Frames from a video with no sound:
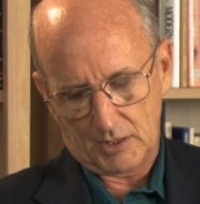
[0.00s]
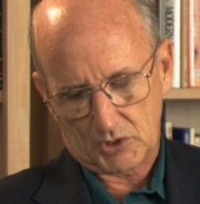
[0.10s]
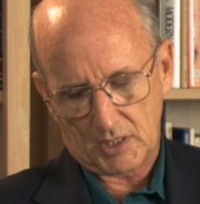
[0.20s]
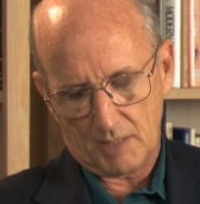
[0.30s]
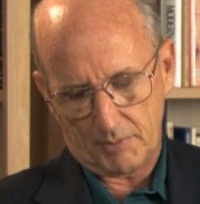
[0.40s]

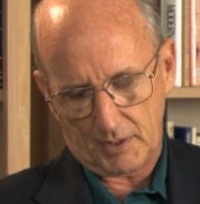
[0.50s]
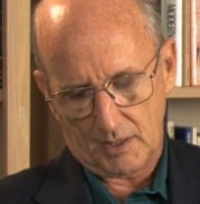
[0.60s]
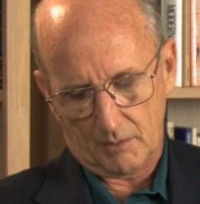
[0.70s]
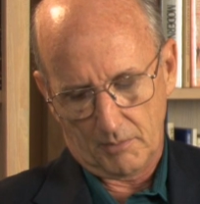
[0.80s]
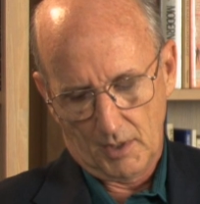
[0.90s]
it's keeping
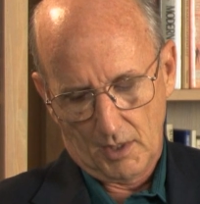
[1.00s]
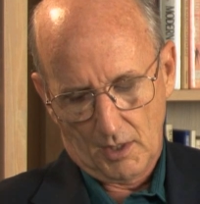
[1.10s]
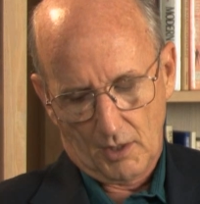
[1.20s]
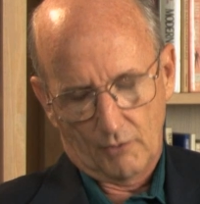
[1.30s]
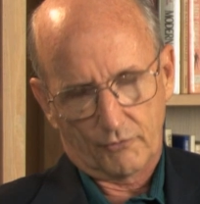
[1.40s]
him
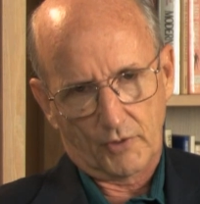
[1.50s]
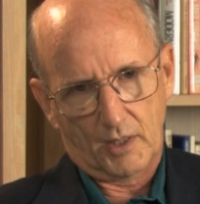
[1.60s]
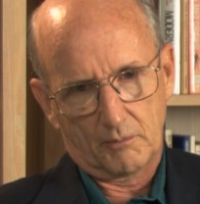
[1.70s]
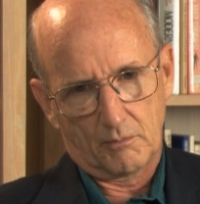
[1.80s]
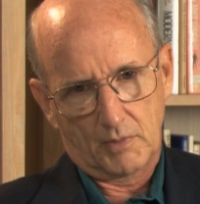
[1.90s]

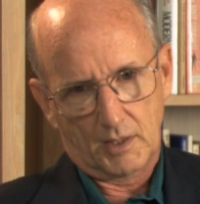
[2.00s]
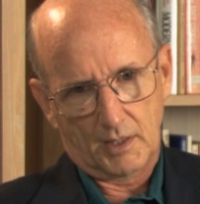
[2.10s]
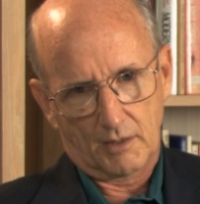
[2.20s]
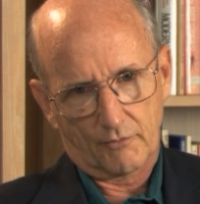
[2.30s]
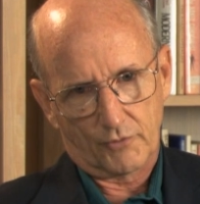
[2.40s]
from
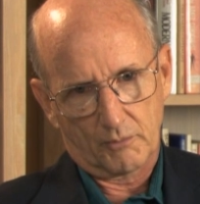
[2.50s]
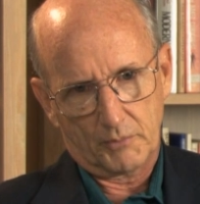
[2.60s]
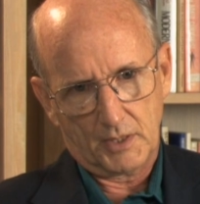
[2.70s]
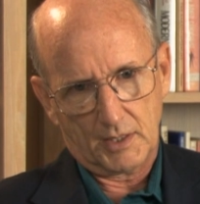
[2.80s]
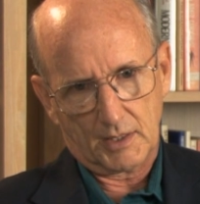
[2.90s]

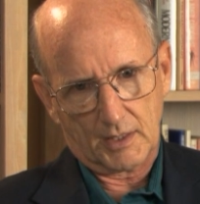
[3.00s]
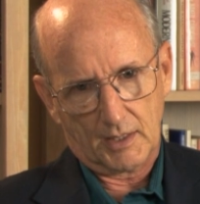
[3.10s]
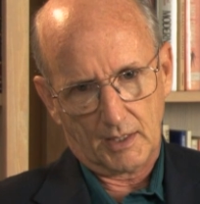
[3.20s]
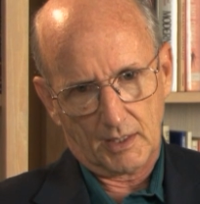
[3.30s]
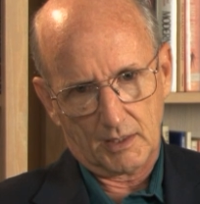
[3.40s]
being
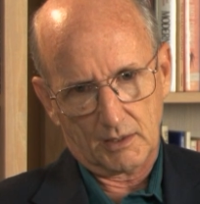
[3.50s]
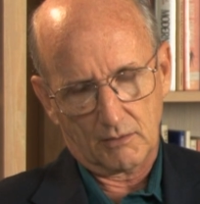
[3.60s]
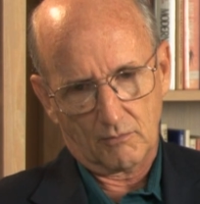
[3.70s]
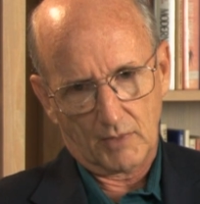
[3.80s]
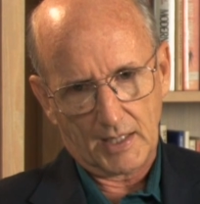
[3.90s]

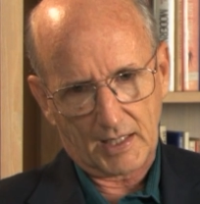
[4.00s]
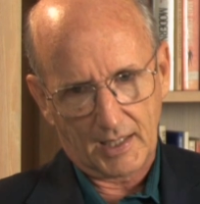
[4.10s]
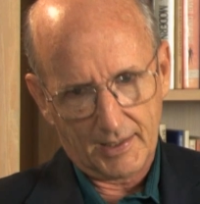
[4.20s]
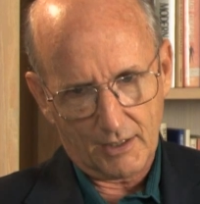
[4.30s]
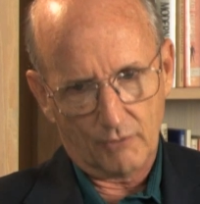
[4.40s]
a
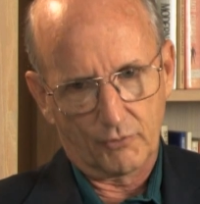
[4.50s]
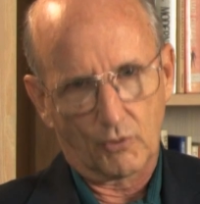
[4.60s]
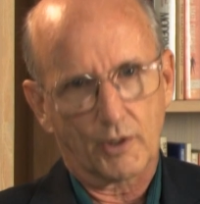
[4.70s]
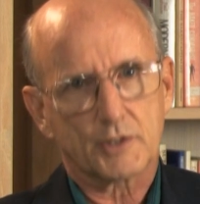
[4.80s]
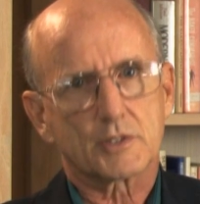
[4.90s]
clear
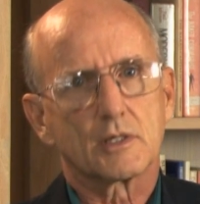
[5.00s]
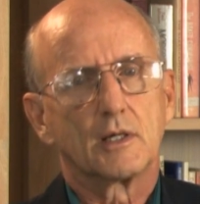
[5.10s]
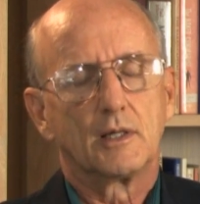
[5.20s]
voice